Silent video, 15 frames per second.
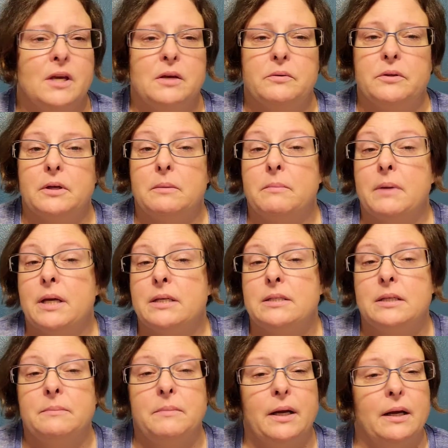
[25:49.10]
He was an
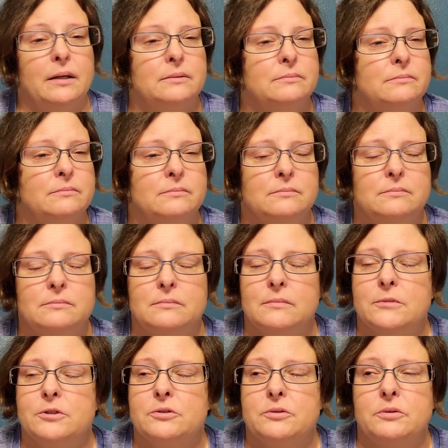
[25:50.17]
amazing man.
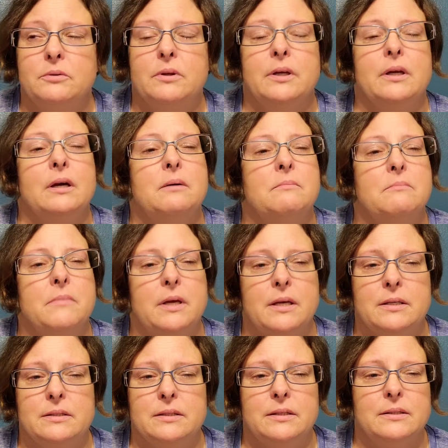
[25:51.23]
Truly
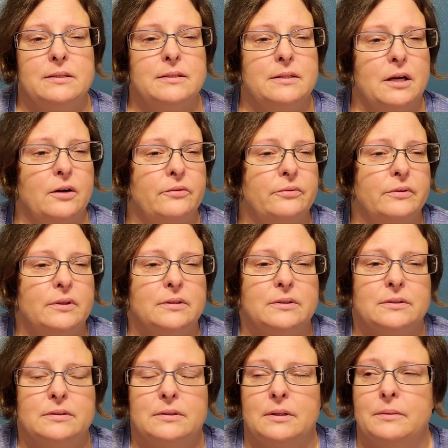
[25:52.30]
amazing,
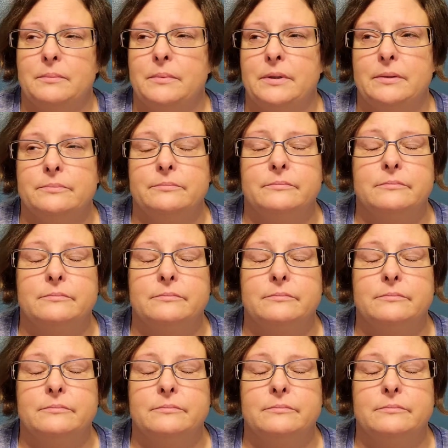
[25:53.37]
selfless. I mean,